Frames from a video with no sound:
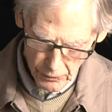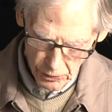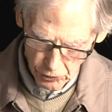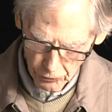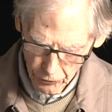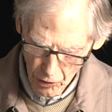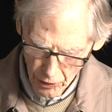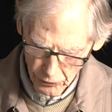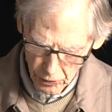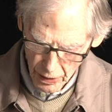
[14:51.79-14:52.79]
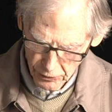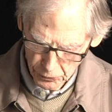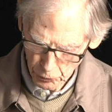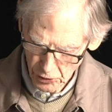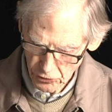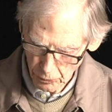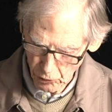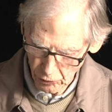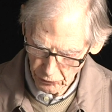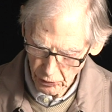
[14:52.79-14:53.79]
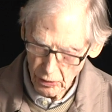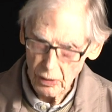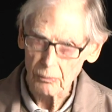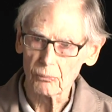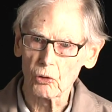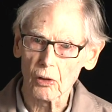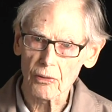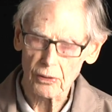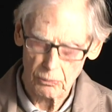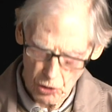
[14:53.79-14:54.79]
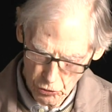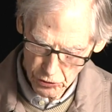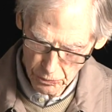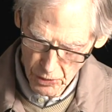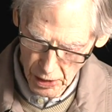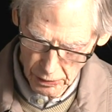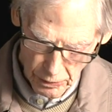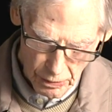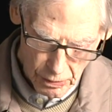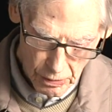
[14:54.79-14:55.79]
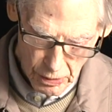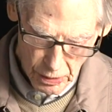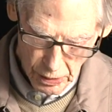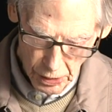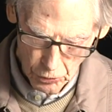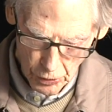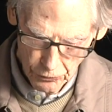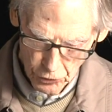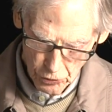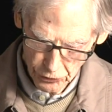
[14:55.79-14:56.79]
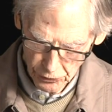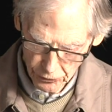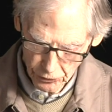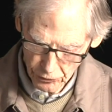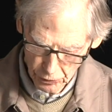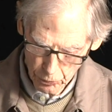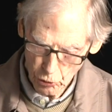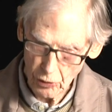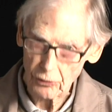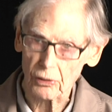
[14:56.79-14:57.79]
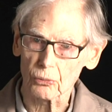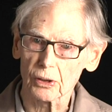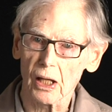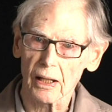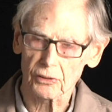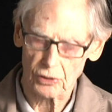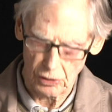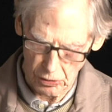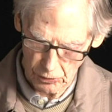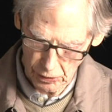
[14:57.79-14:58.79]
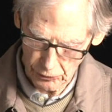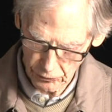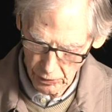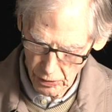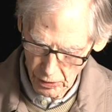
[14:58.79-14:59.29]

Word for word: Your father has principles more than most men. He refuses to support the reactionaries.